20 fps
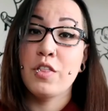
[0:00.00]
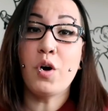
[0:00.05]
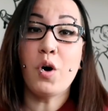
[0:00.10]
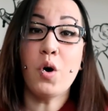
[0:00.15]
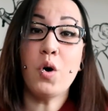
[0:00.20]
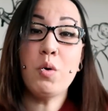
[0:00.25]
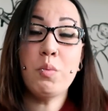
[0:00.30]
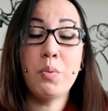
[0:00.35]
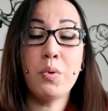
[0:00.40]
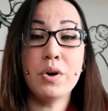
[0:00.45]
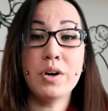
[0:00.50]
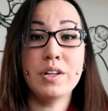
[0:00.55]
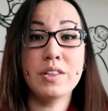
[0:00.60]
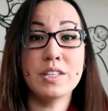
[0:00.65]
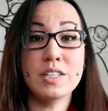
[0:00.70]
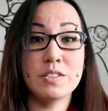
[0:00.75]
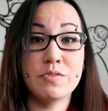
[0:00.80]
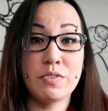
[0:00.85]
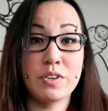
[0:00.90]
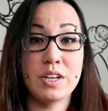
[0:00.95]
The whole point
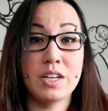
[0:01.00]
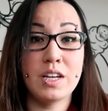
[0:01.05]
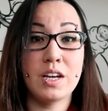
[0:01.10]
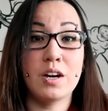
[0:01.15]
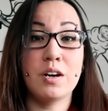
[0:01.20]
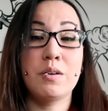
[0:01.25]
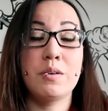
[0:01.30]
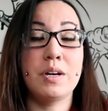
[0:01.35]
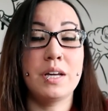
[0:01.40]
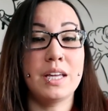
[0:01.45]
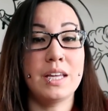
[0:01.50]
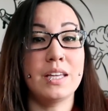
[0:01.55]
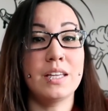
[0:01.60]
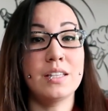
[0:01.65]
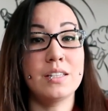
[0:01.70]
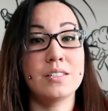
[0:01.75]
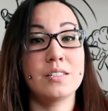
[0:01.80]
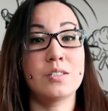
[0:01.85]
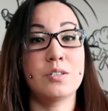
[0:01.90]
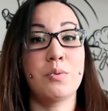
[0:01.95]
of this video
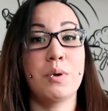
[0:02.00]
is